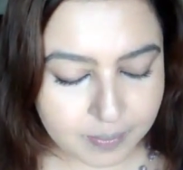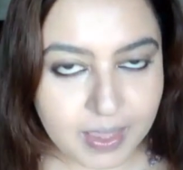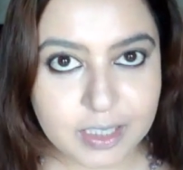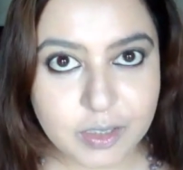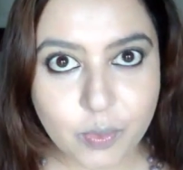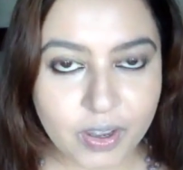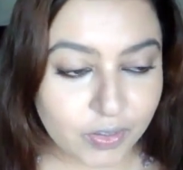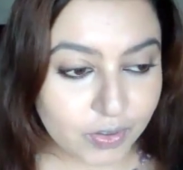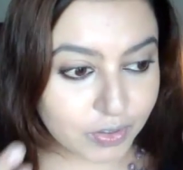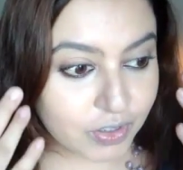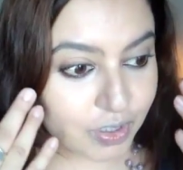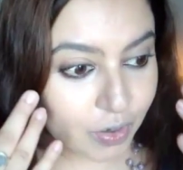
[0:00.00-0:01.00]
that's why
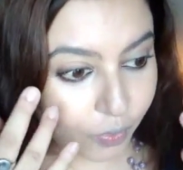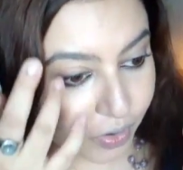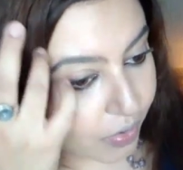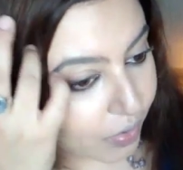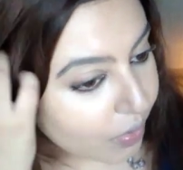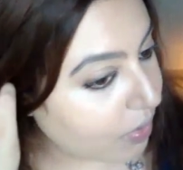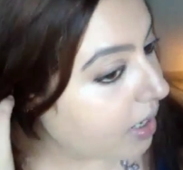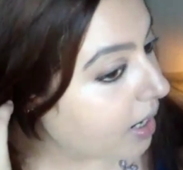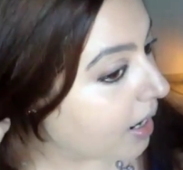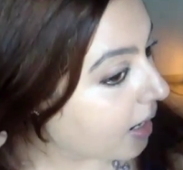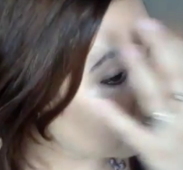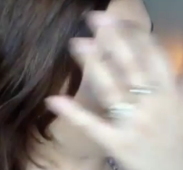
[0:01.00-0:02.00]
they're just overgrown,
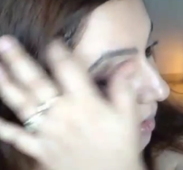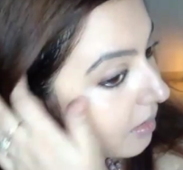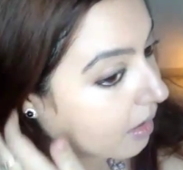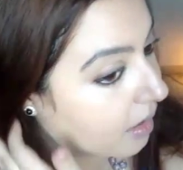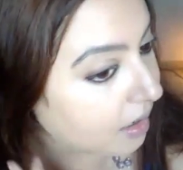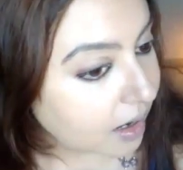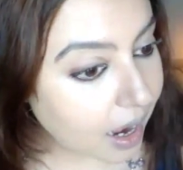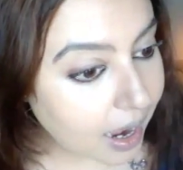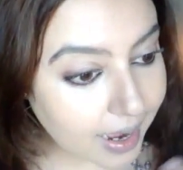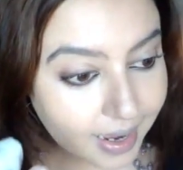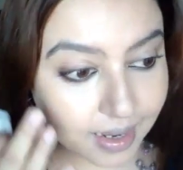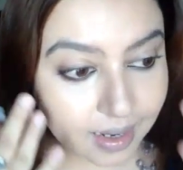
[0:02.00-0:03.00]
and
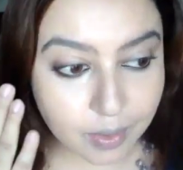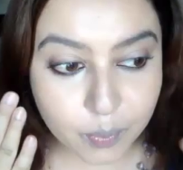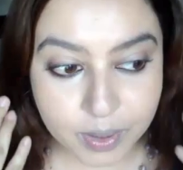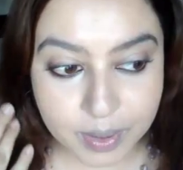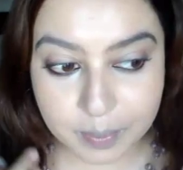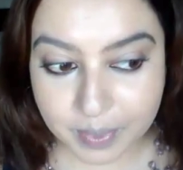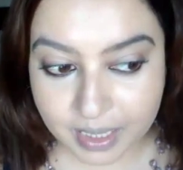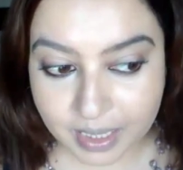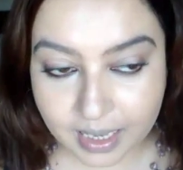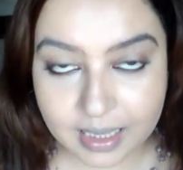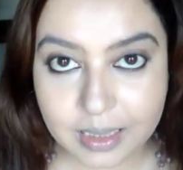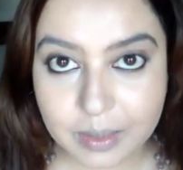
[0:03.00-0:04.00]
I will be
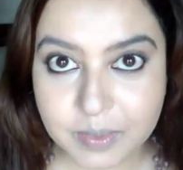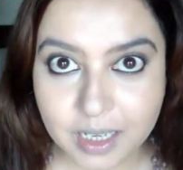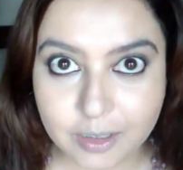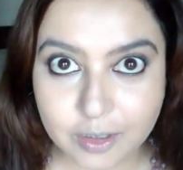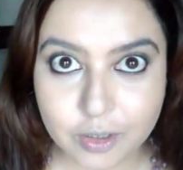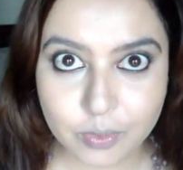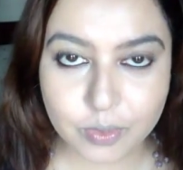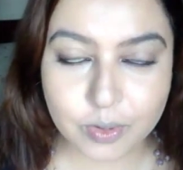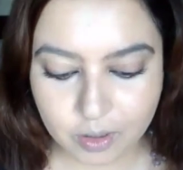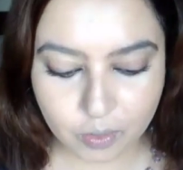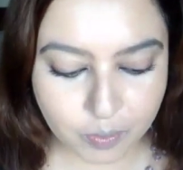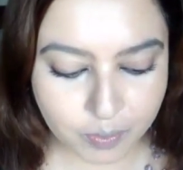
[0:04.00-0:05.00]
getting them done soon.
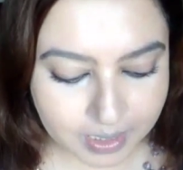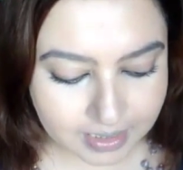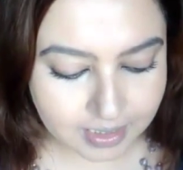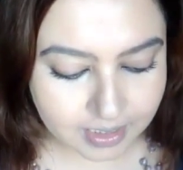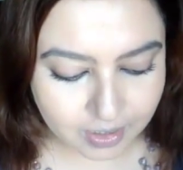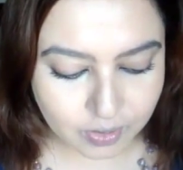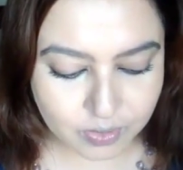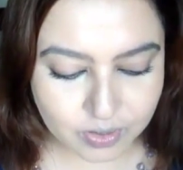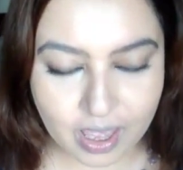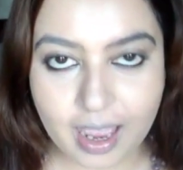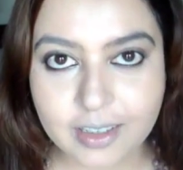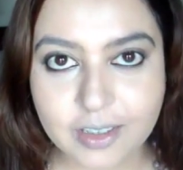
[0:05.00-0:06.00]
So please excuse
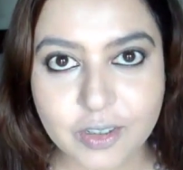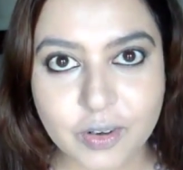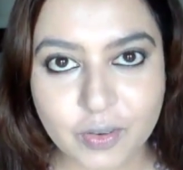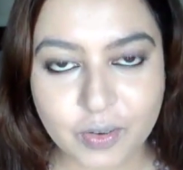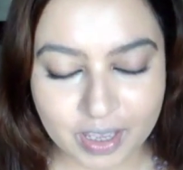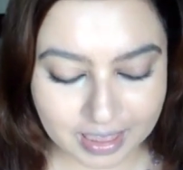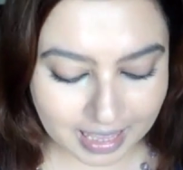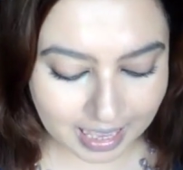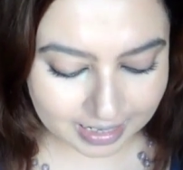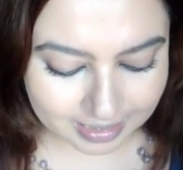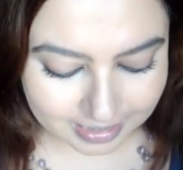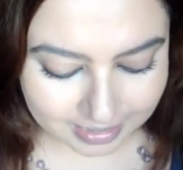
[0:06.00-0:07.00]
that,
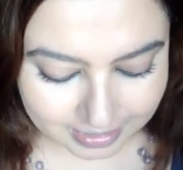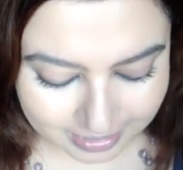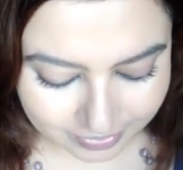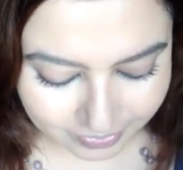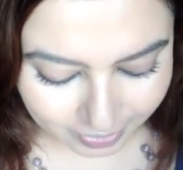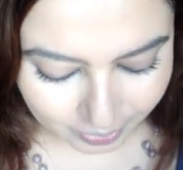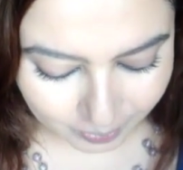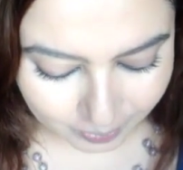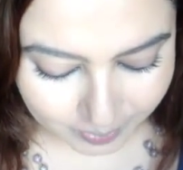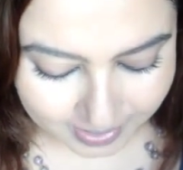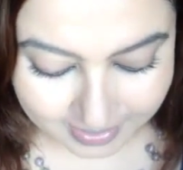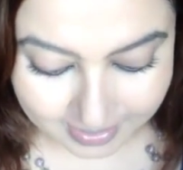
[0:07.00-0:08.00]
in this video.
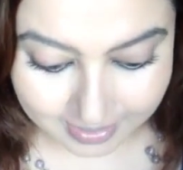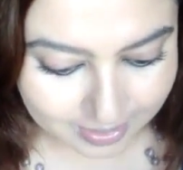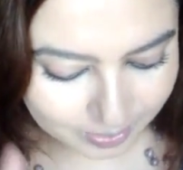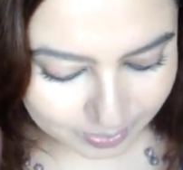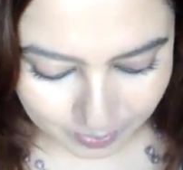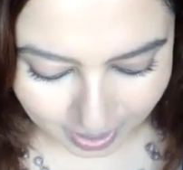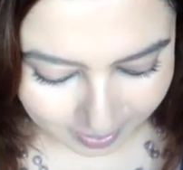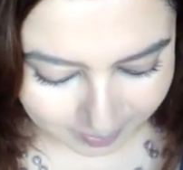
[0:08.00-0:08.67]
Please excuse my